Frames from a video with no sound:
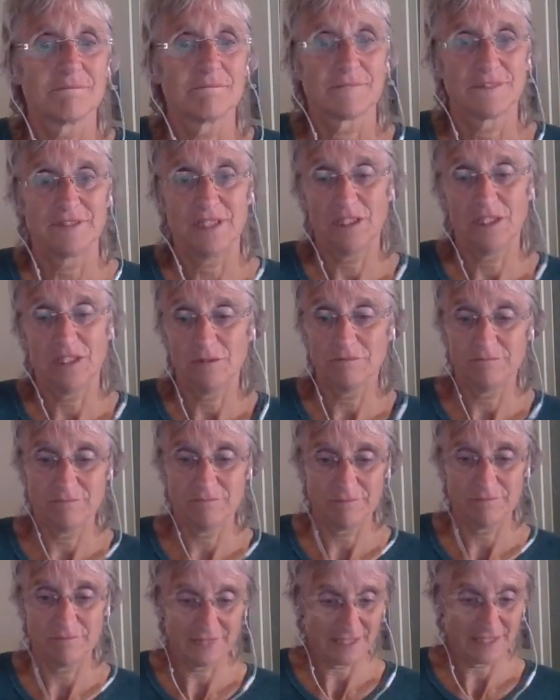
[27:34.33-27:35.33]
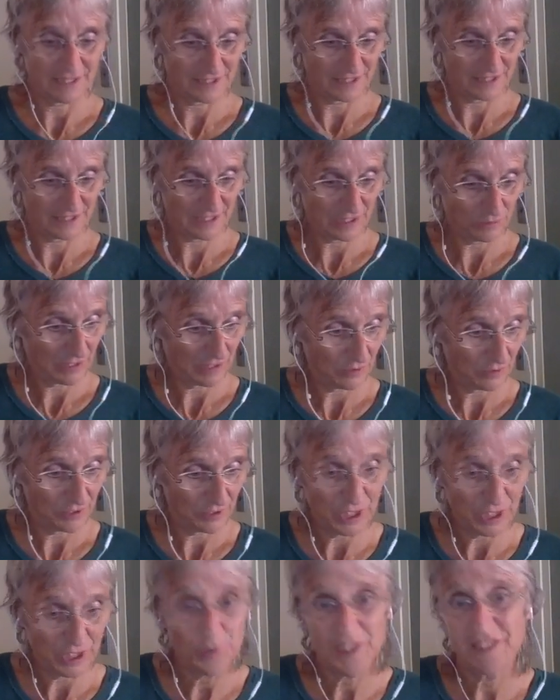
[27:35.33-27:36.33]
So there's no knowing